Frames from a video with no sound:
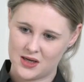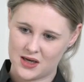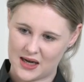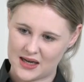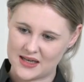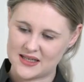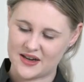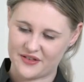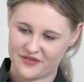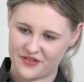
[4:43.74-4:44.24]

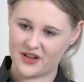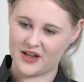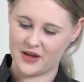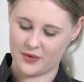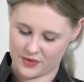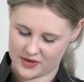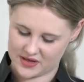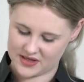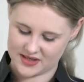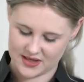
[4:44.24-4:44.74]
I definitely
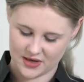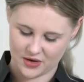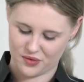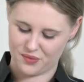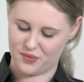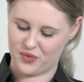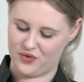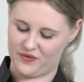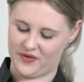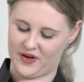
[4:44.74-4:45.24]
want to see her
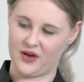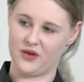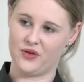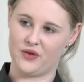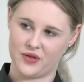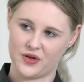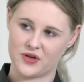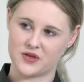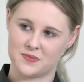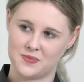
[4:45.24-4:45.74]
moving in
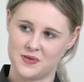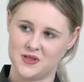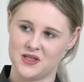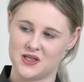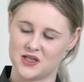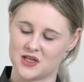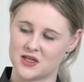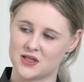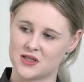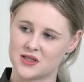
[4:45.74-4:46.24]
all those
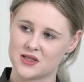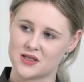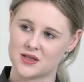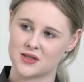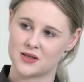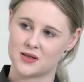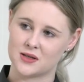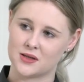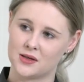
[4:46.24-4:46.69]
positions.